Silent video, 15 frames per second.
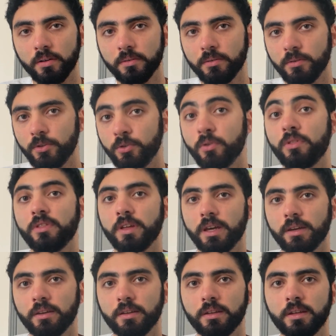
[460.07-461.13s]
you
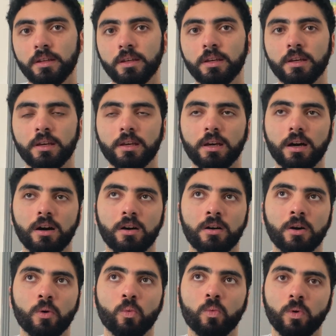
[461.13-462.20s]
think
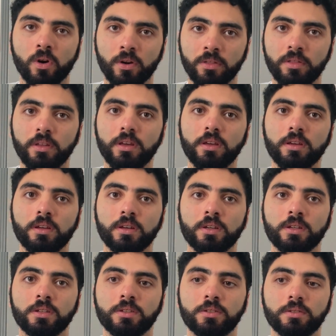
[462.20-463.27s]
are worthy
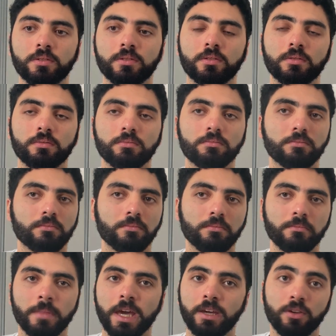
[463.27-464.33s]
to
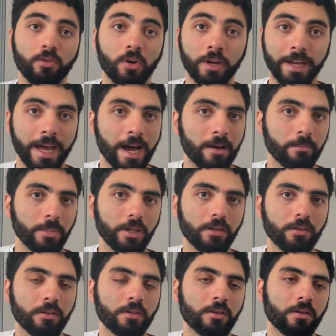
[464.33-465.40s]
make you unhappy.
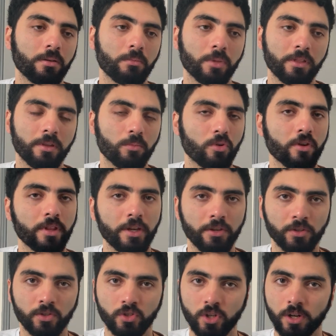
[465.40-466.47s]
But the more that you
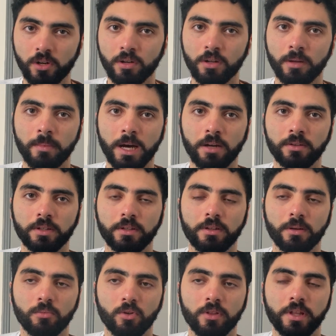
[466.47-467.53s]
journal about it, the
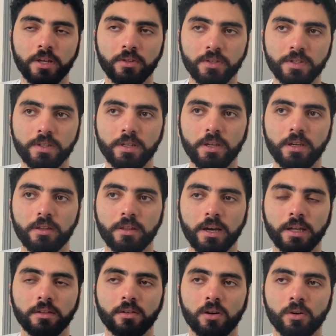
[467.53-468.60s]
more that you see
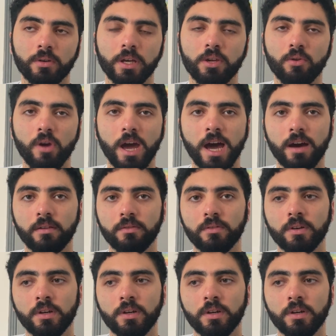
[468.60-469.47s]
that, okay, you have